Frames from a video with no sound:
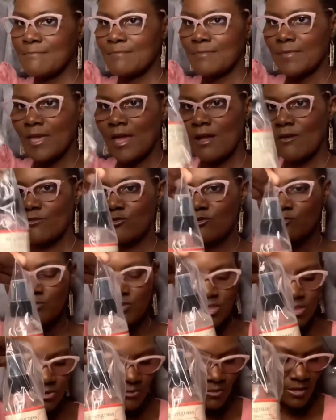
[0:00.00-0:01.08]
I will be
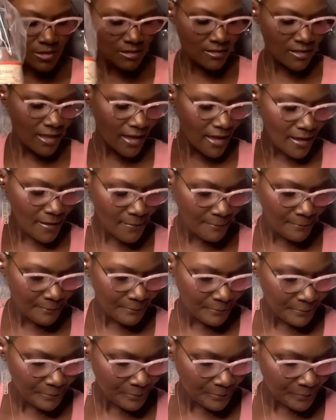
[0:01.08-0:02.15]
using that.
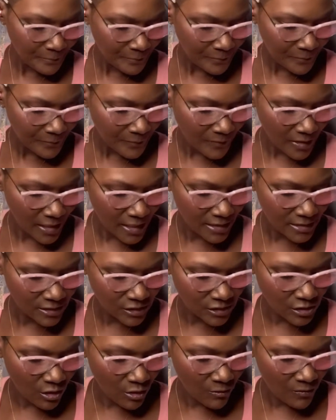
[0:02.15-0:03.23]
And
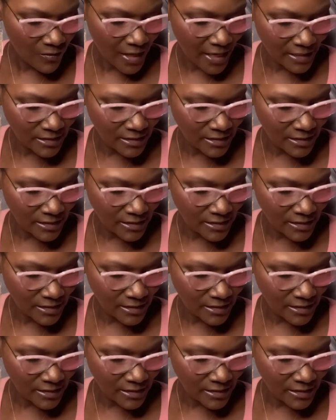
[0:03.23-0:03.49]
so that's